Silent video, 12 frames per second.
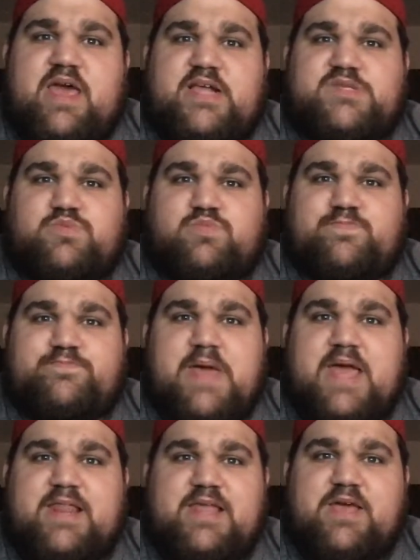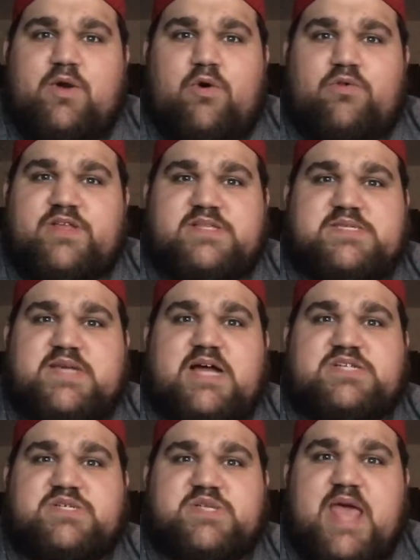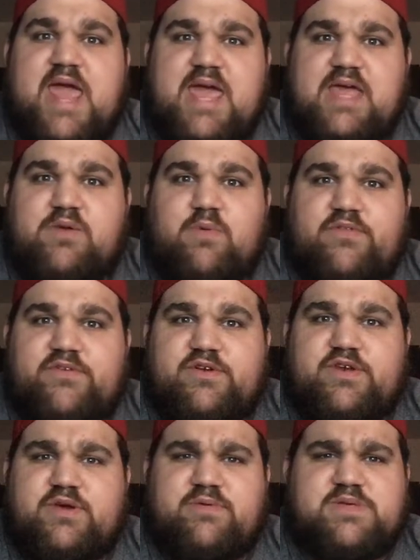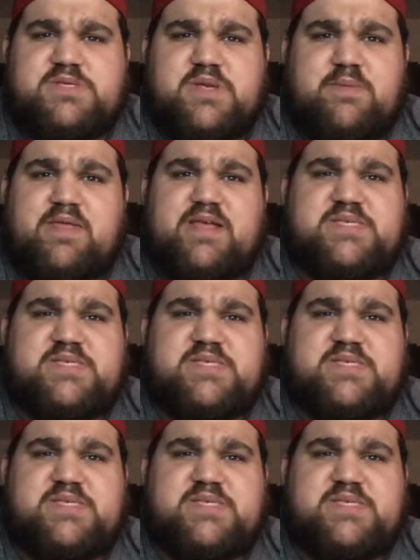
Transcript: it's Bayley holding Sasha's hand while they're doing something.